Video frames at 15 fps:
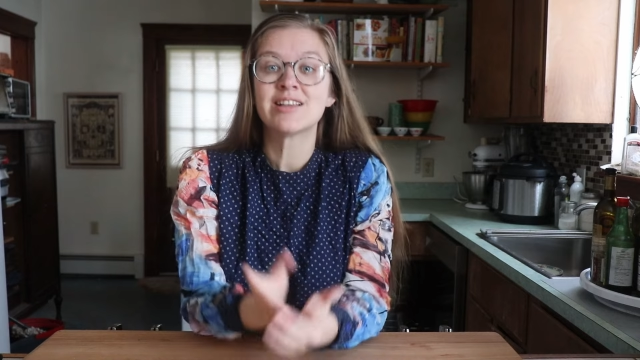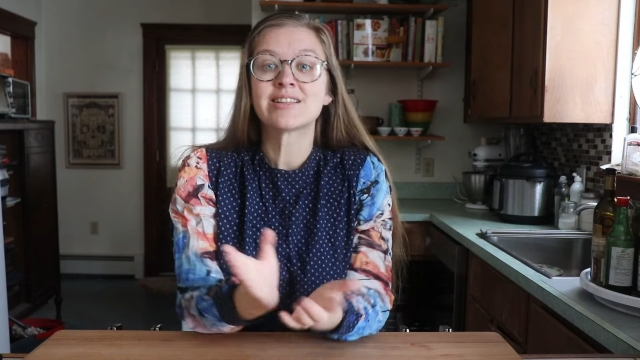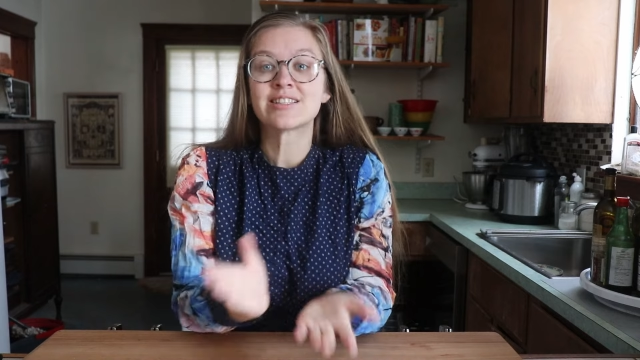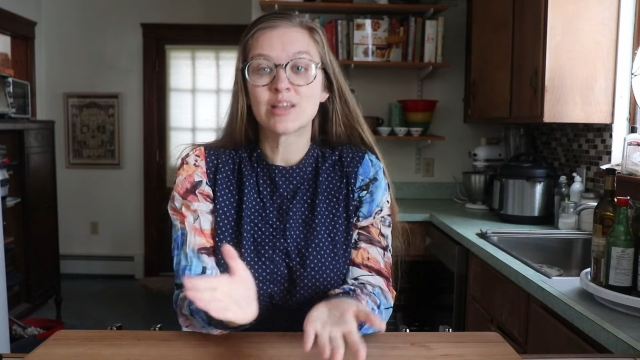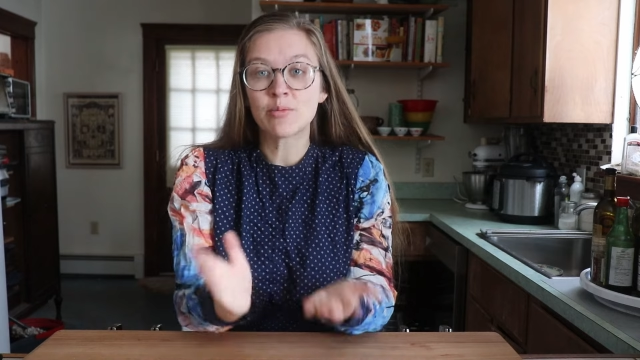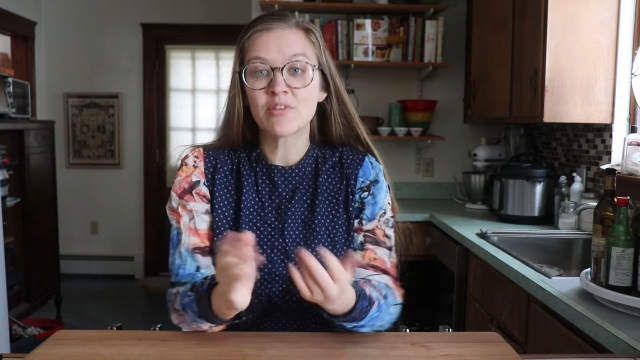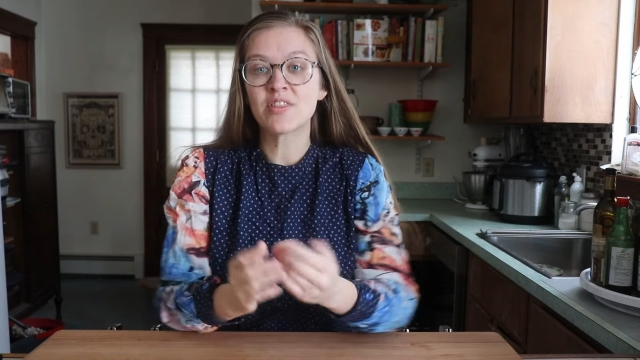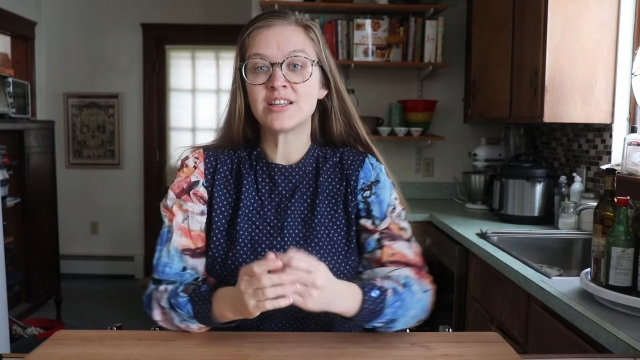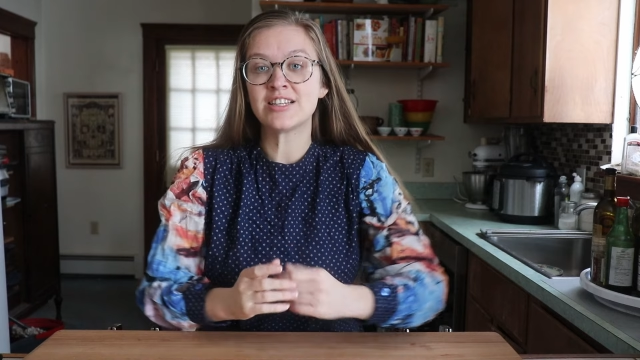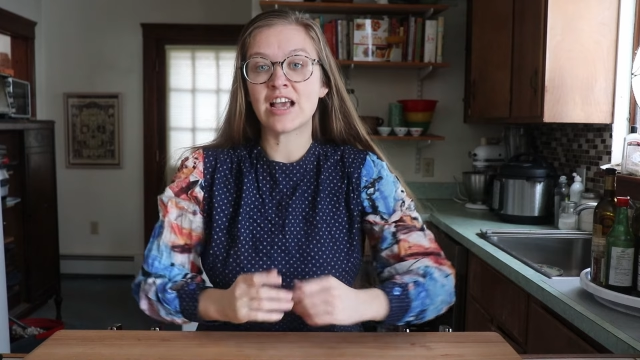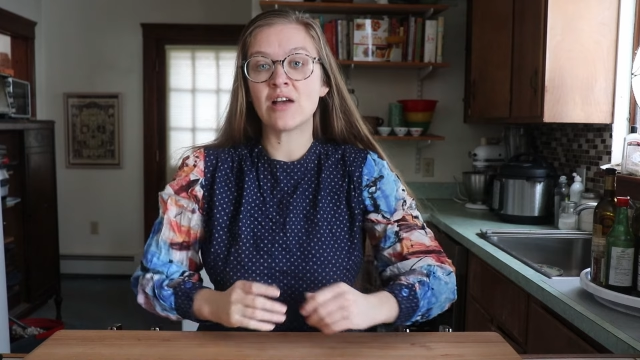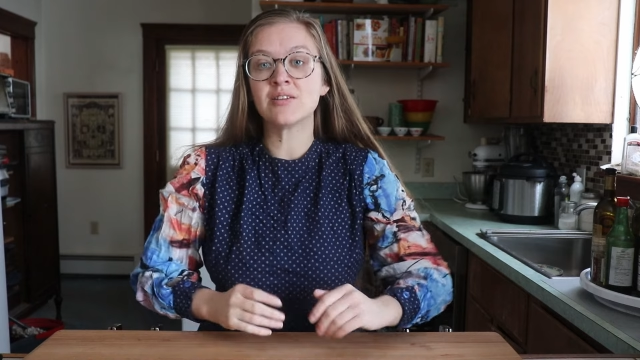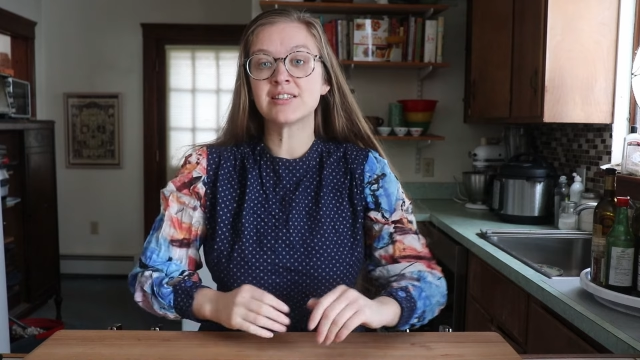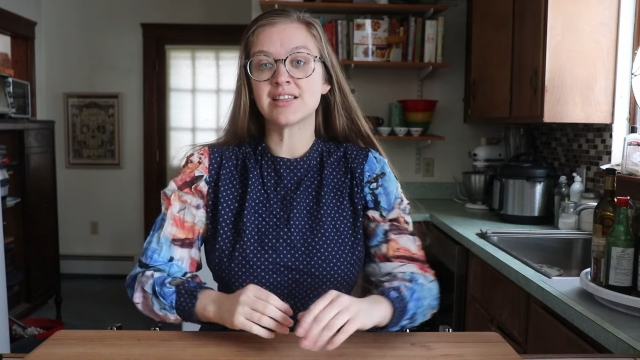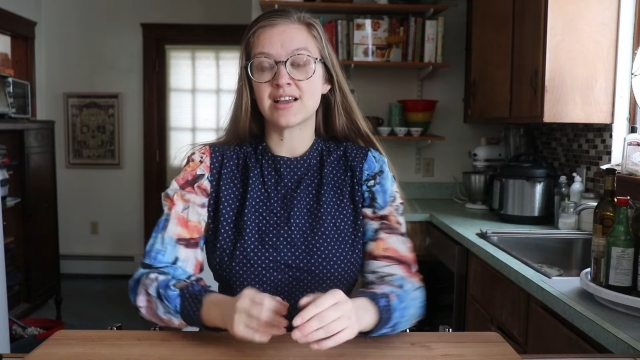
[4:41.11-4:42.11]
Some of the
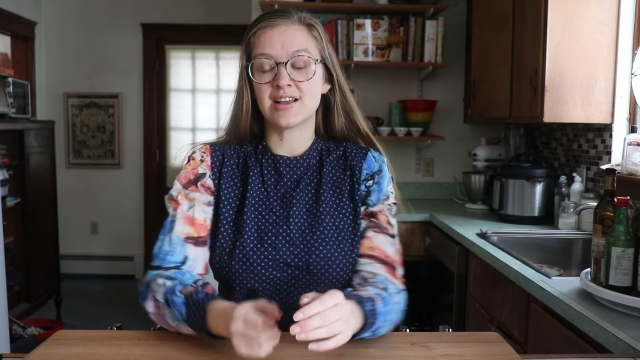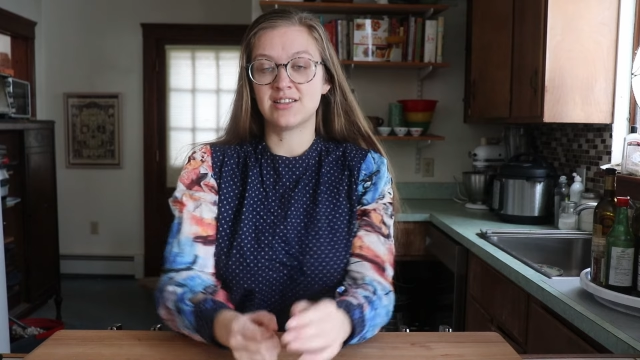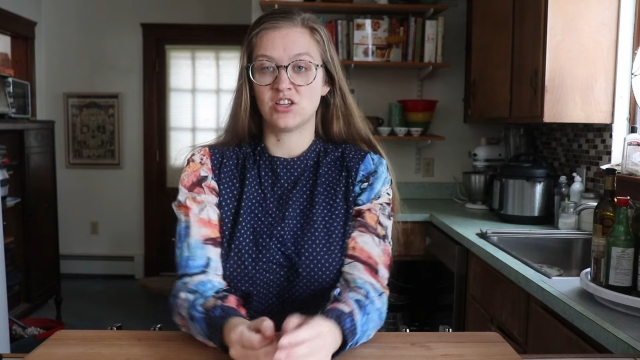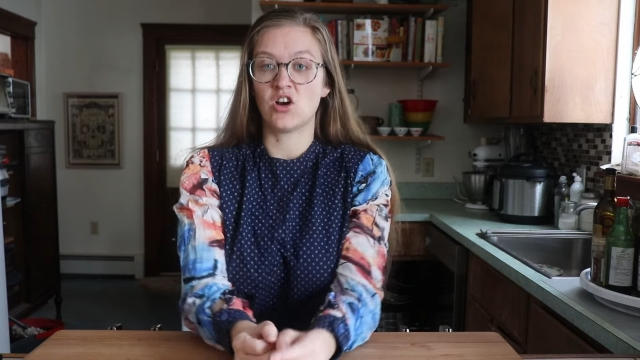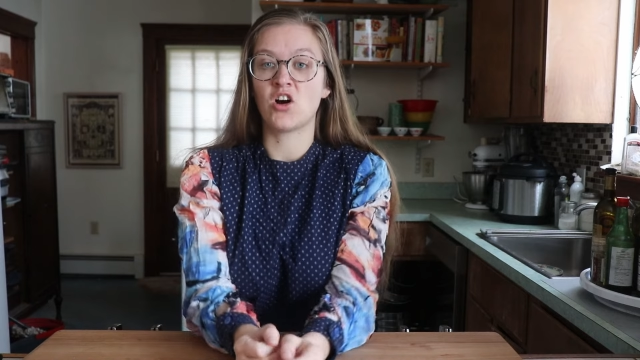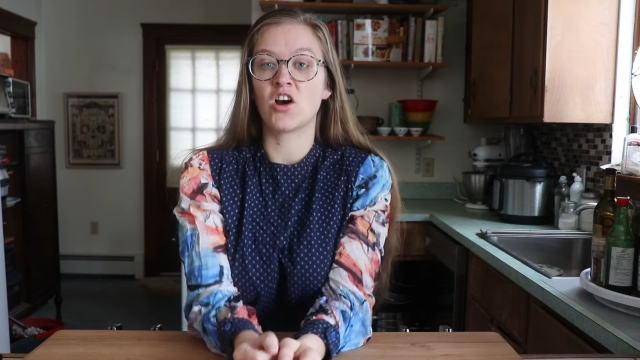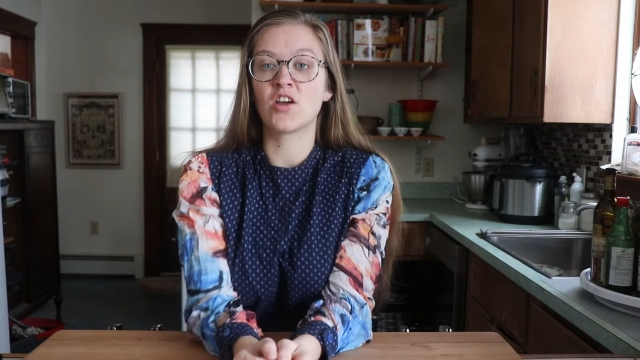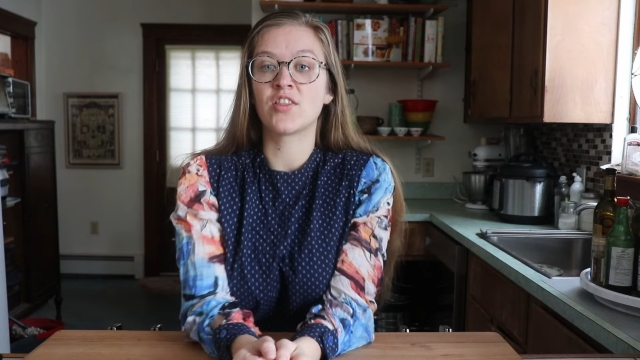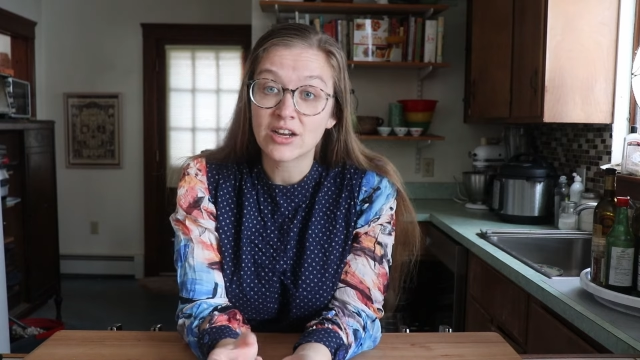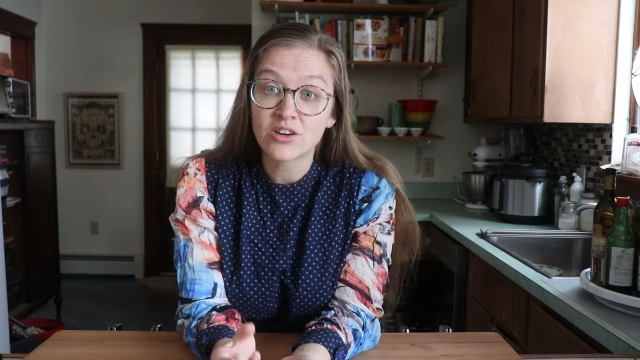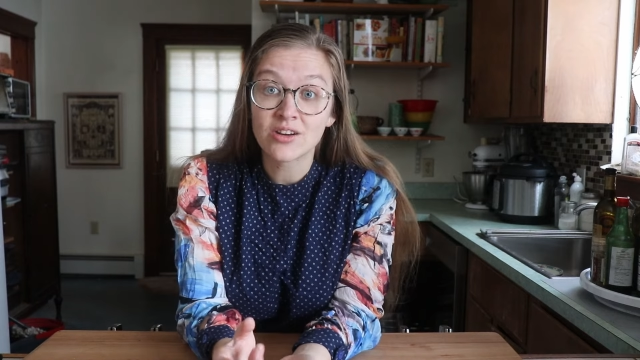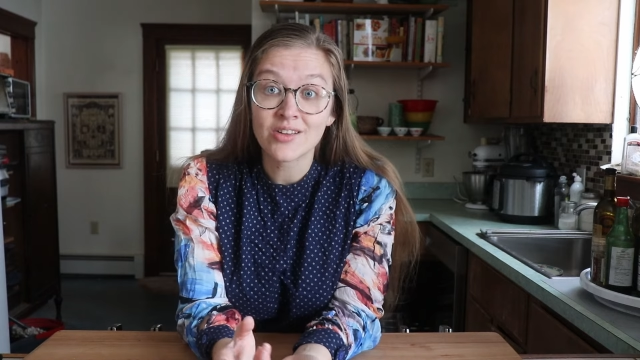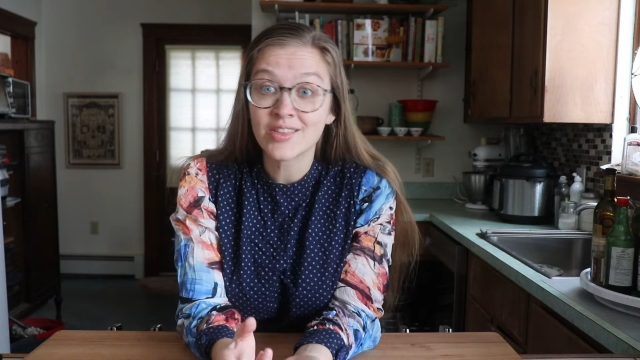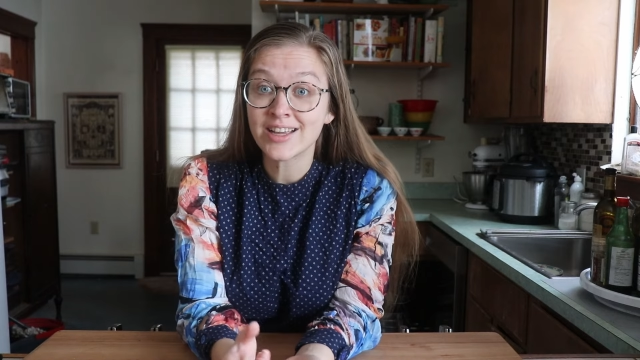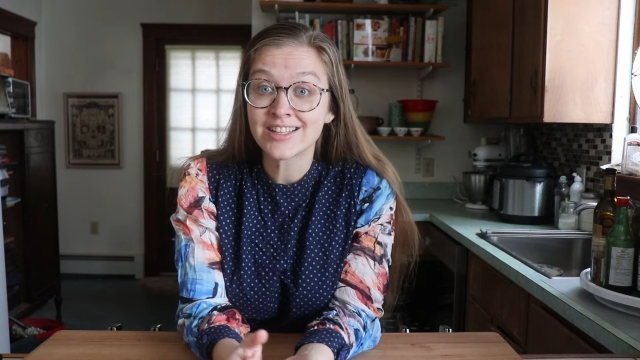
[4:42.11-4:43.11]
downsides are that
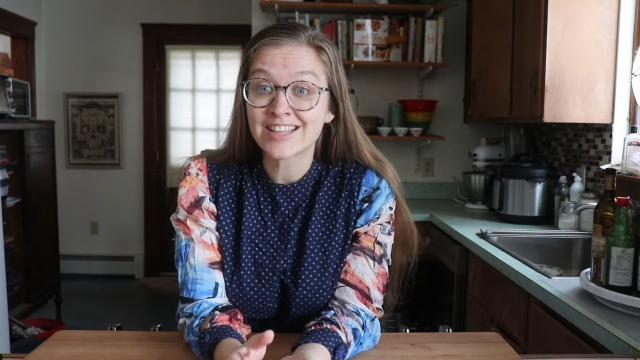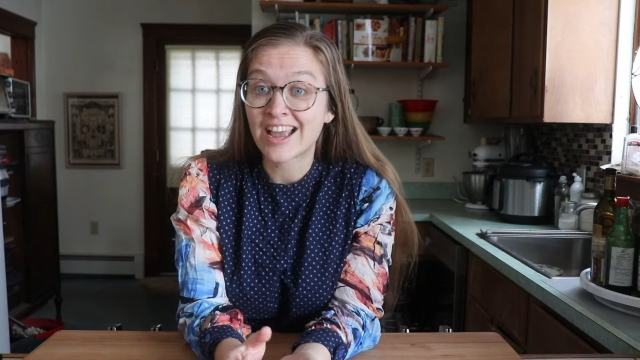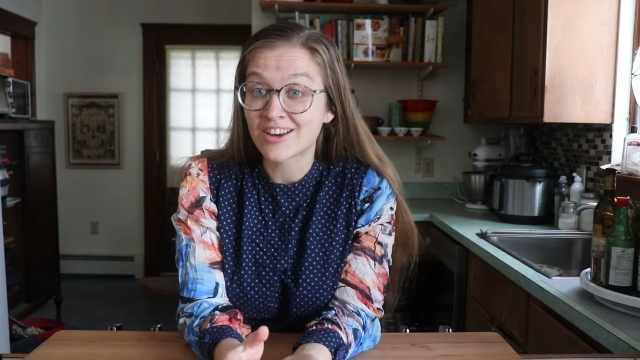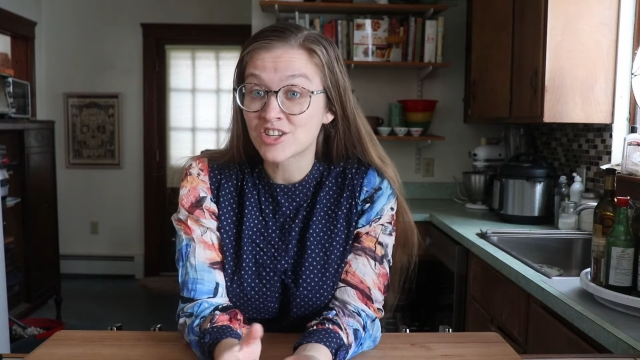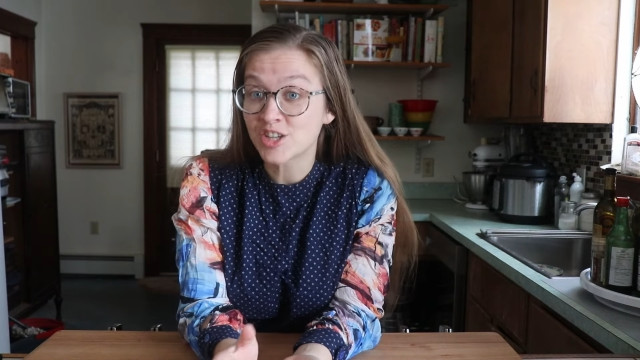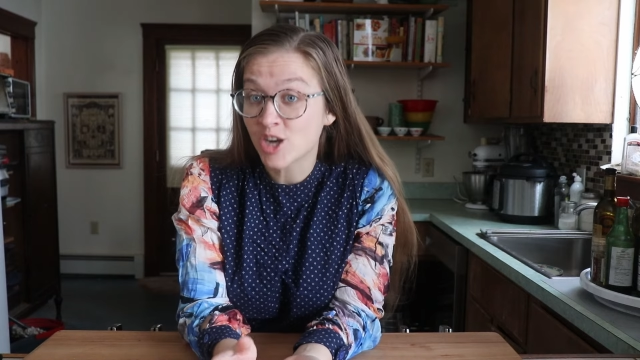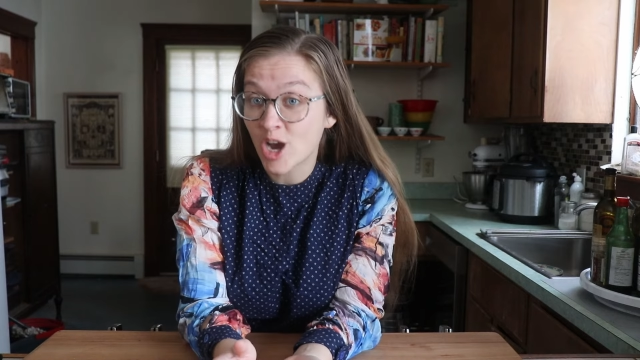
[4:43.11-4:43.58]
currently it's actually